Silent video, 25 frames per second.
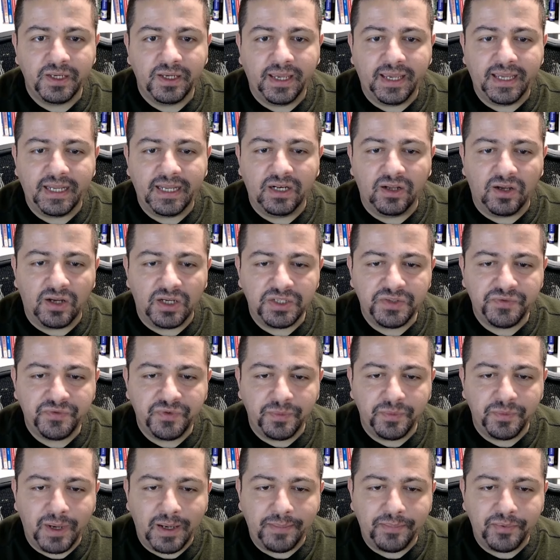a loss
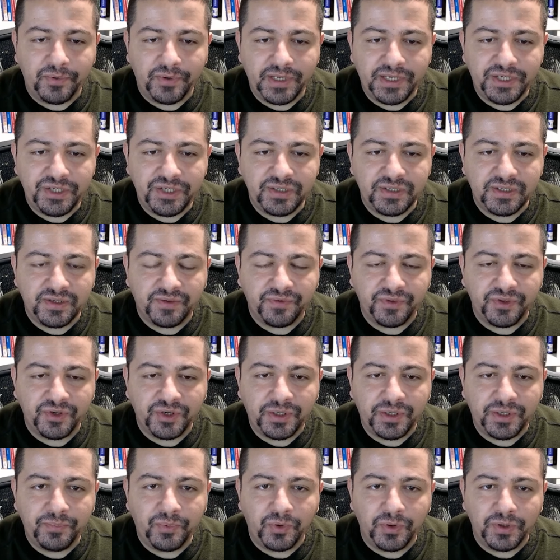from operations of
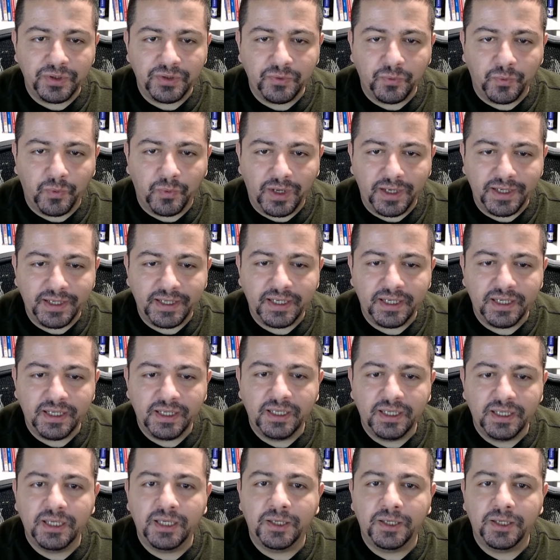three point one